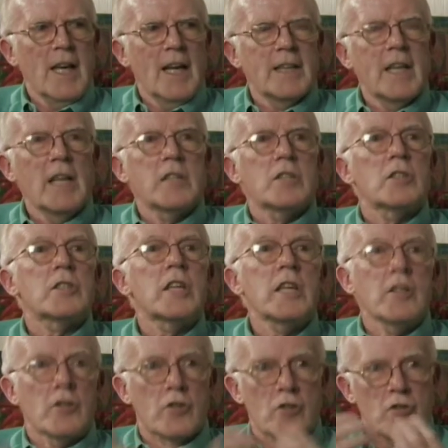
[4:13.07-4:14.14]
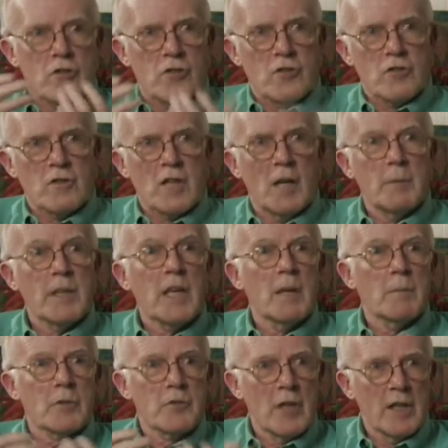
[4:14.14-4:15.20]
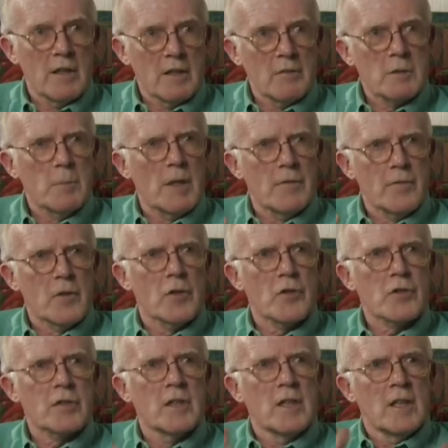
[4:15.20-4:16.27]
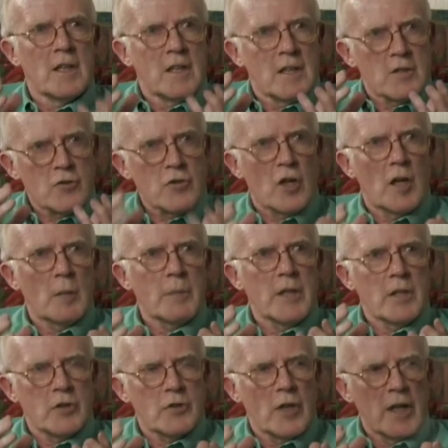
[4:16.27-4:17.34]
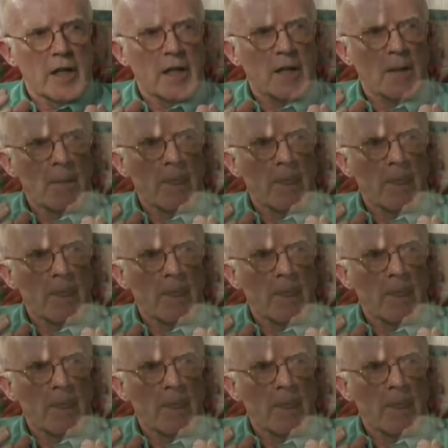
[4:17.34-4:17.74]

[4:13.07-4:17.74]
And then to teach. I became a trainer. It was my first job in training.